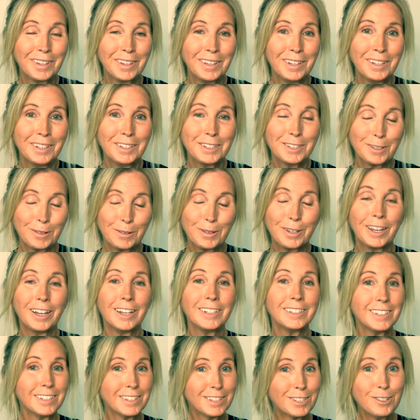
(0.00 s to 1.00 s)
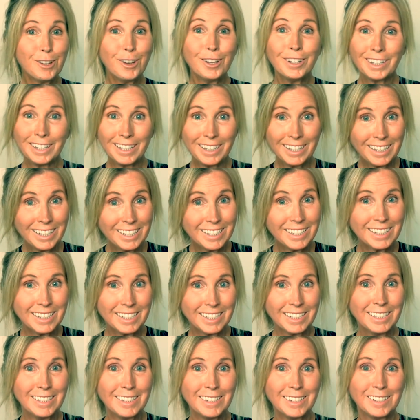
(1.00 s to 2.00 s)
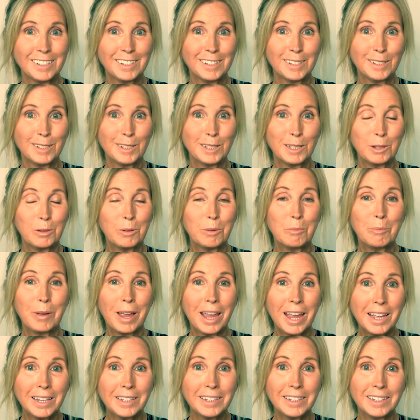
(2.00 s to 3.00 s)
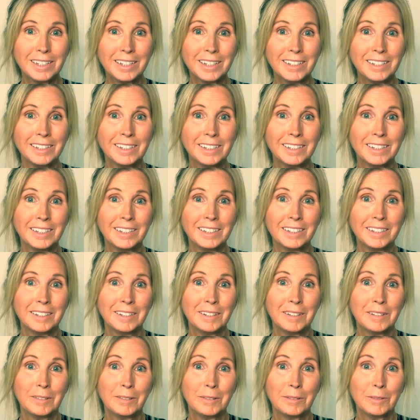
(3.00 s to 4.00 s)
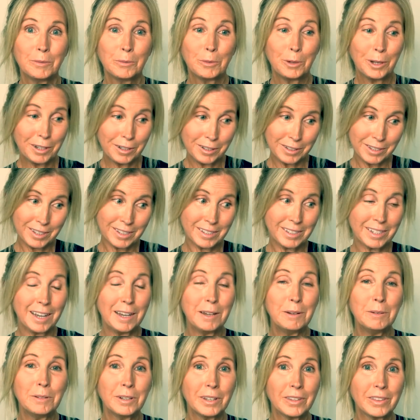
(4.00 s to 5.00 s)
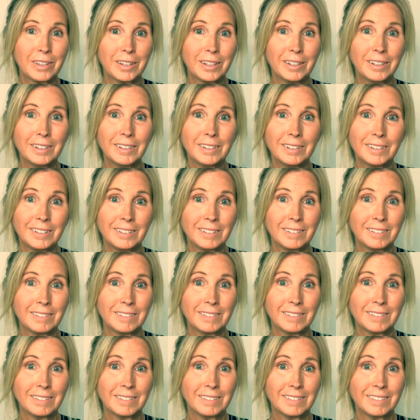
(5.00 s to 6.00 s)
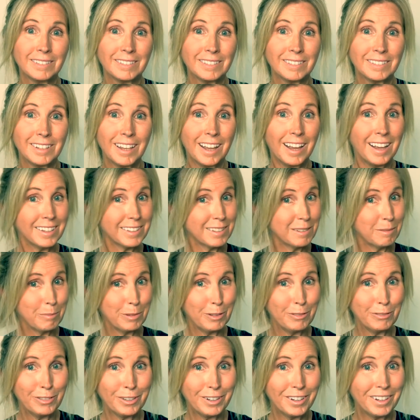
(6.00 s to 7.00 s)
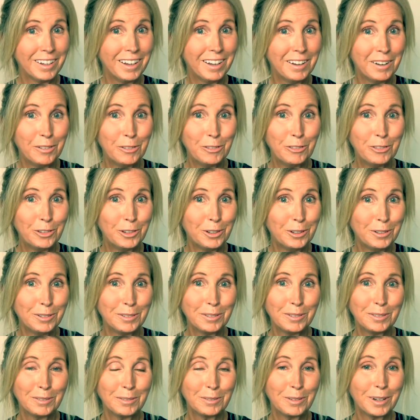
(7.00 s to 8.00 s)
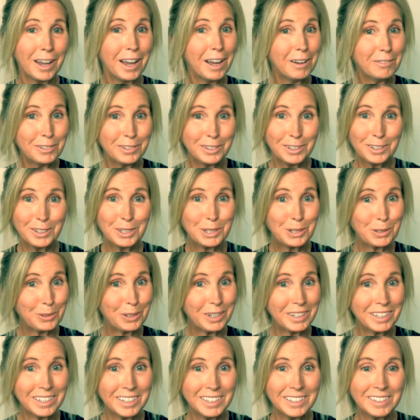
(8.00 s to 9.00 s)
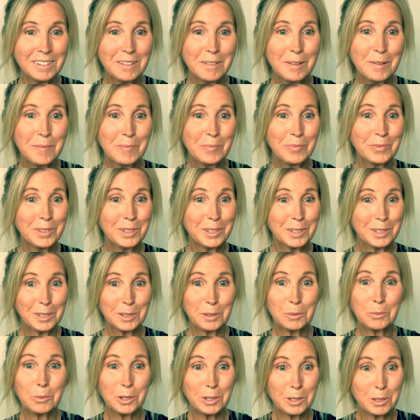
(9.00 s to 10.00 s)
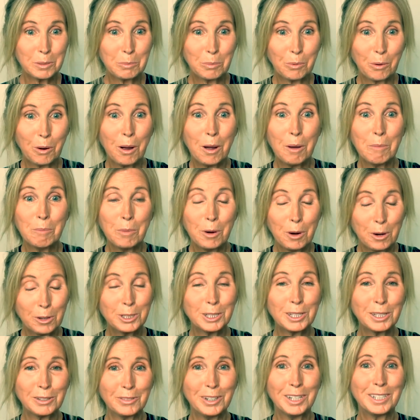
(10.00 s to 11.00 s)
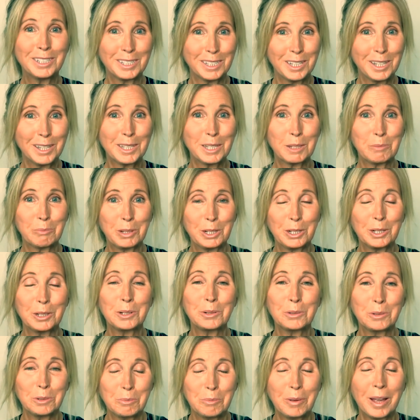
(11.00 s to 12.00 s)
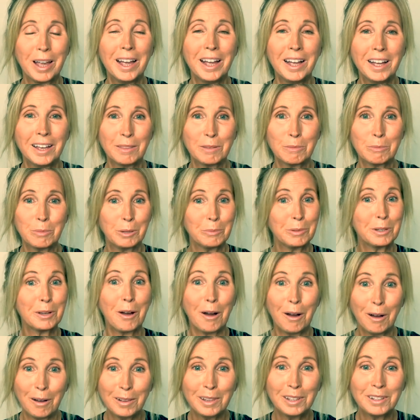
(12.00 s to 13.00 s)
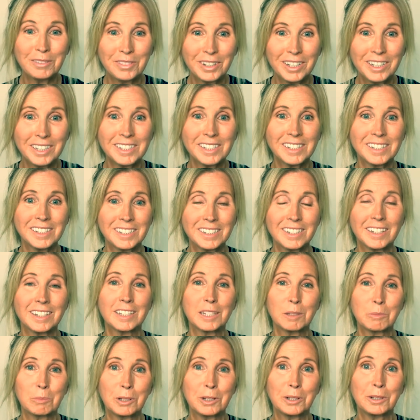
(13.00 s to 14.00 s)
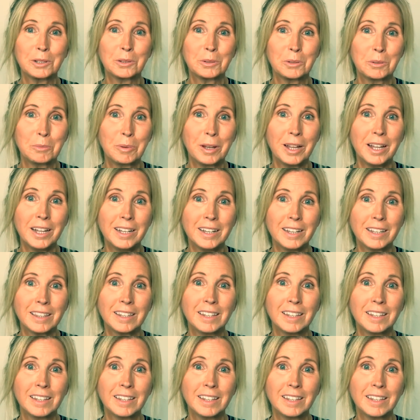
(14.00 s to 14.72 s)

So yes, it's not easy to abandon it. We could stay with it. It hasn't been very helpful. We haven't enjoyed it. This is what has brought most of us to the spiritual path, probably all of us to the spiritual path,